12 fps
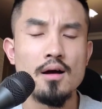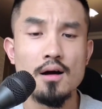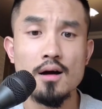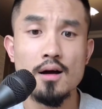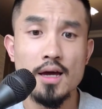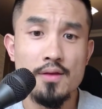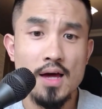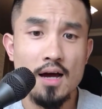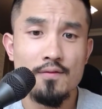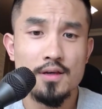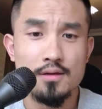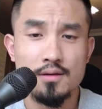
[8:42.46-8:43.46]
and
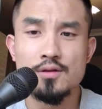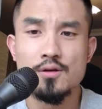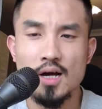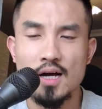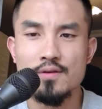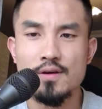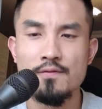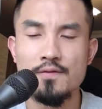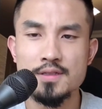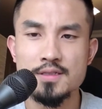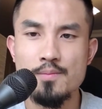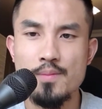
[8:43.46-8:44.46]
having a
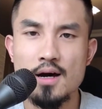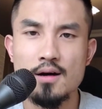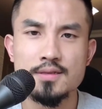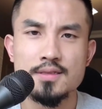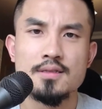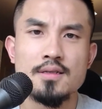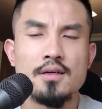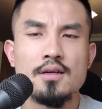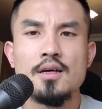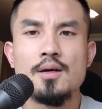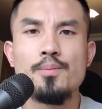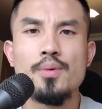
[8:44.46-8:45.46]
fixed amount.
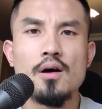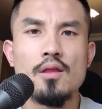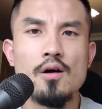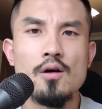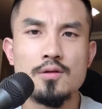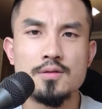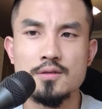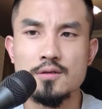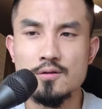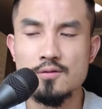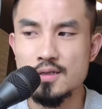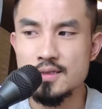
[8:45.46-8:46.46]
But
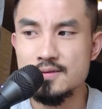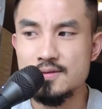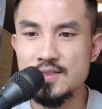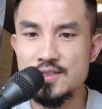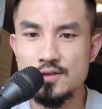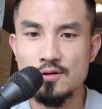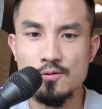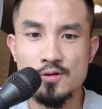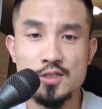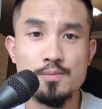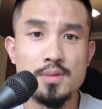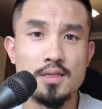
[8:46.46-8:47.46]
also it's digital,
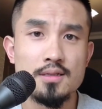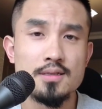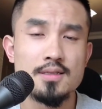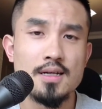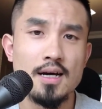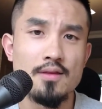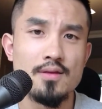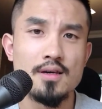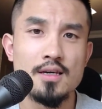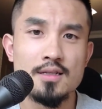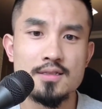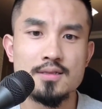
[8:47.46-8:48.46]
which means that
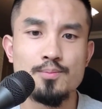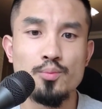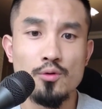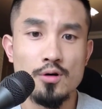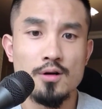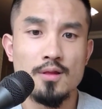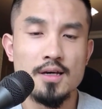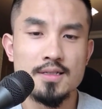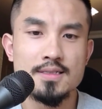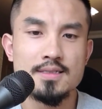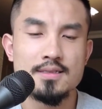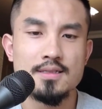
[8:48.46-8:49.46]
it's
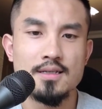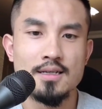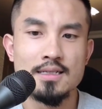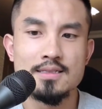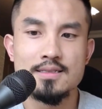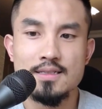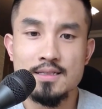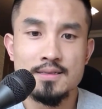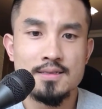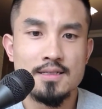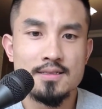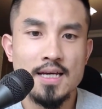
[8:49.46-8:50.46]
borderless, it's
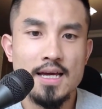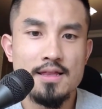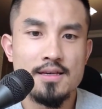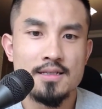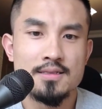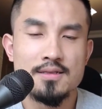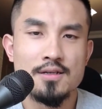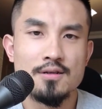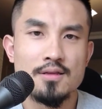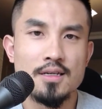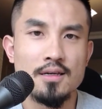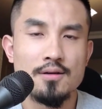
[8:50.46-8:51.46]
instantaneous
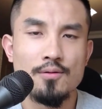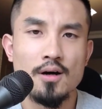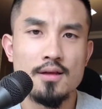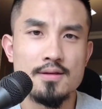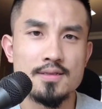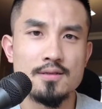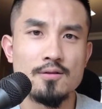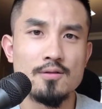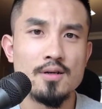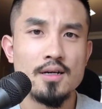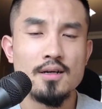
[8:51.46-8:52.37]
nearly, right? So